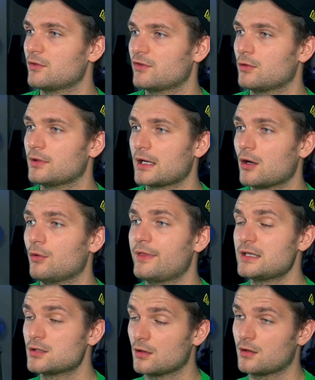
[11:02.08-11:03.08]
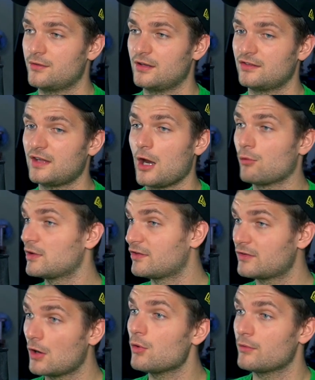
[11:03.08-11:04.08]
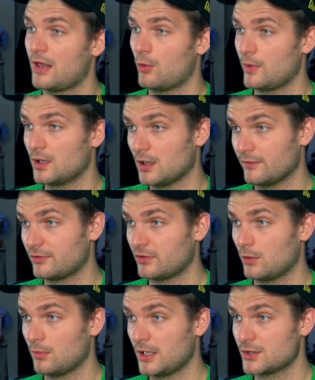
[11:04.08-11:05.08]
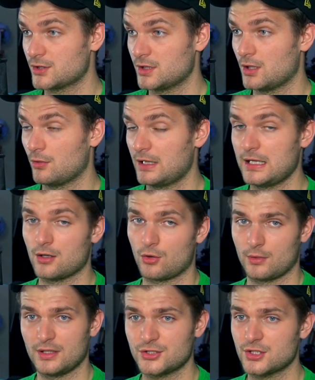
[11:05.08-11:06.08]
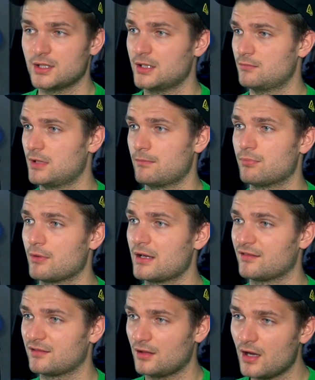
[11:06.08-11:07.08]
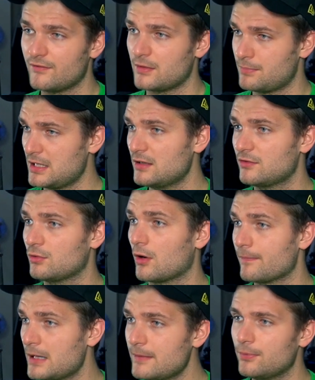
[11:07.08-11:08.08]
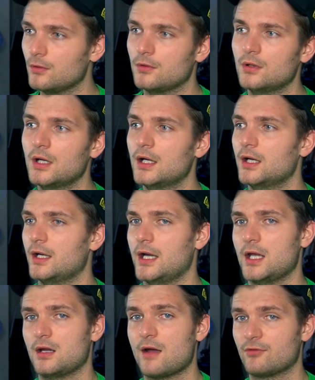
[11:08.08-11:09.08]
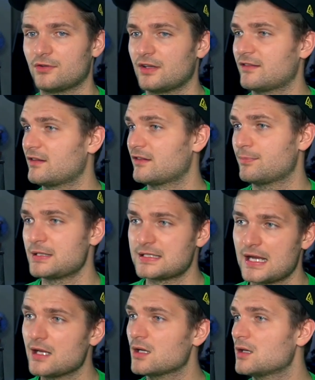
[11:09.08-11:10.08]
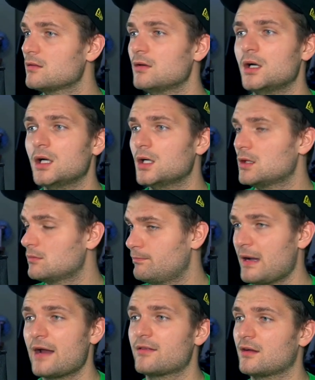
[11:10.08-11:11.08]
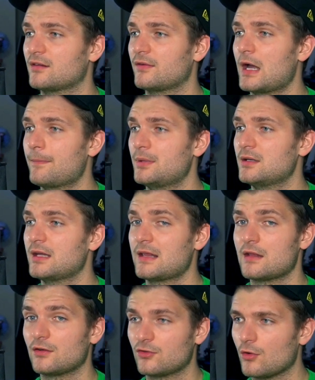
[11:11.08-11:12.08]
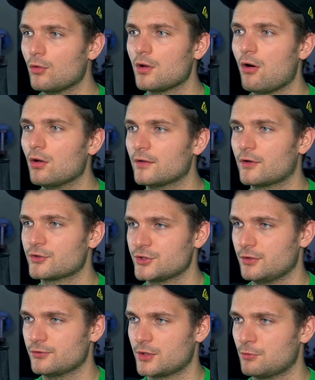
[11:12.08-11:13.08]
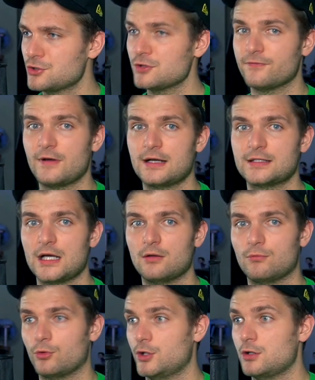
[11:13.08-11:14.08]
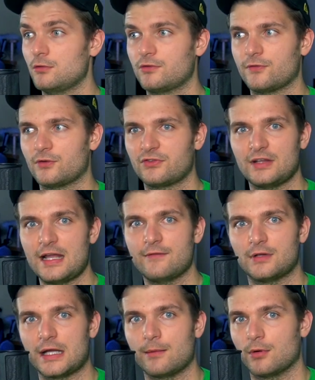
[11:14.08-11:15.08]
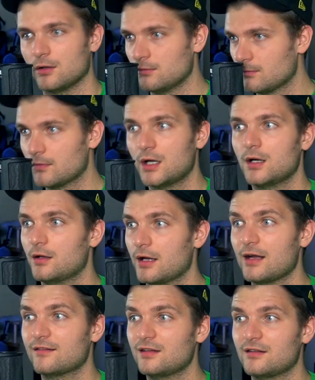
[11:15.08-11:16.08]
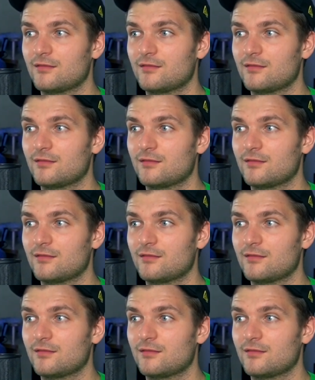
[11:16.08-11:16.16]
told like, oh, they took this sacred stone that we love so much, and in our religion, it brings love and peace to our people, and ever since it's been taken, bad things have happened, and they stole all of our children, which you find out were used for slave labor. Like I said, this